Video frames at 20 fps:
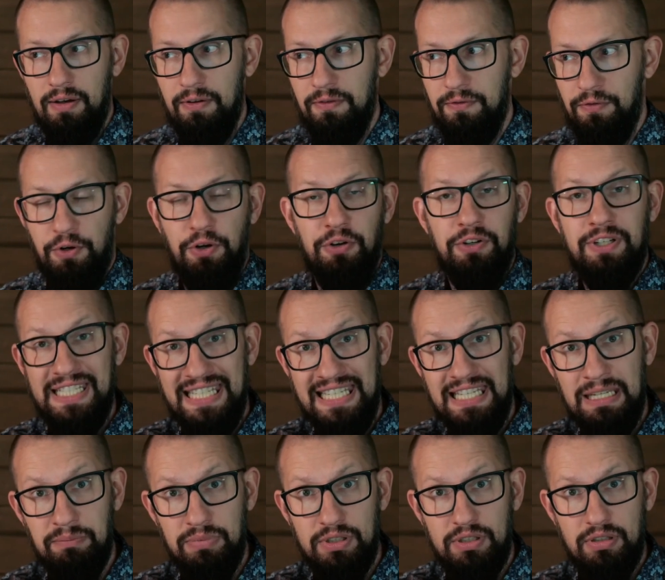for your
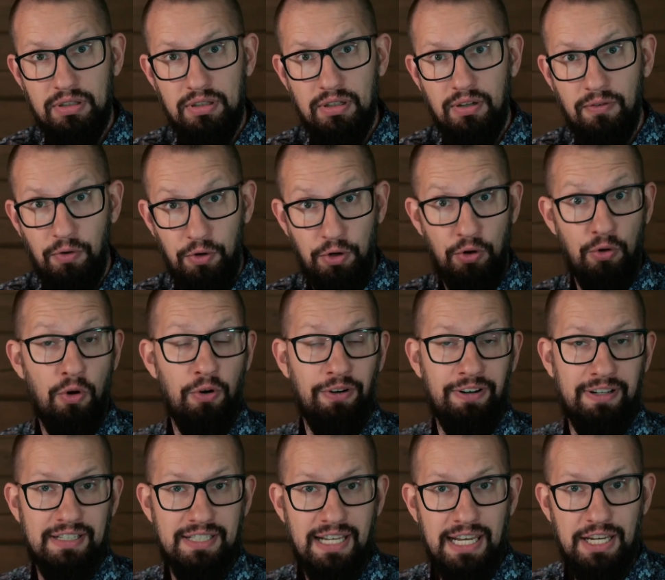teams, for your
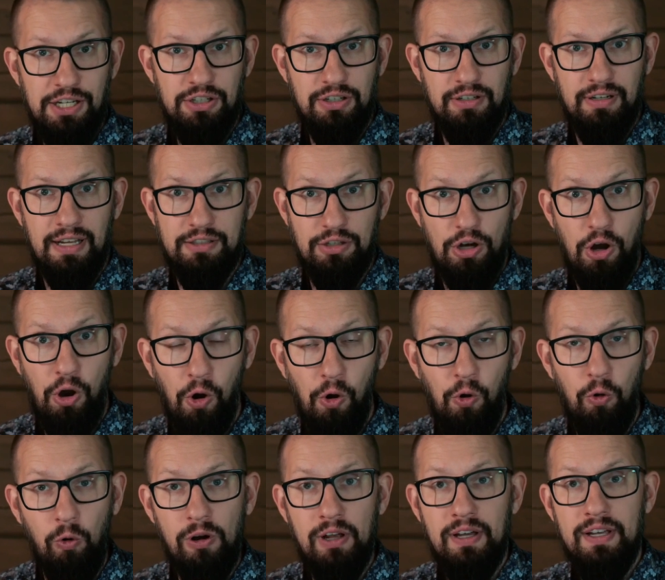organization as a
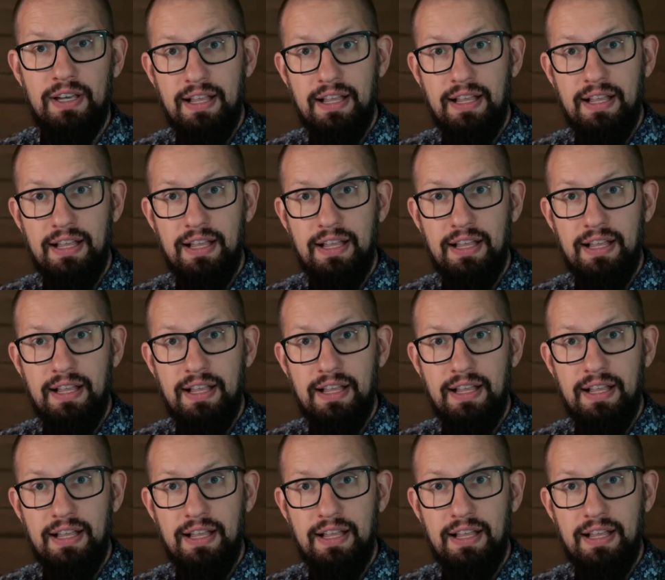whole,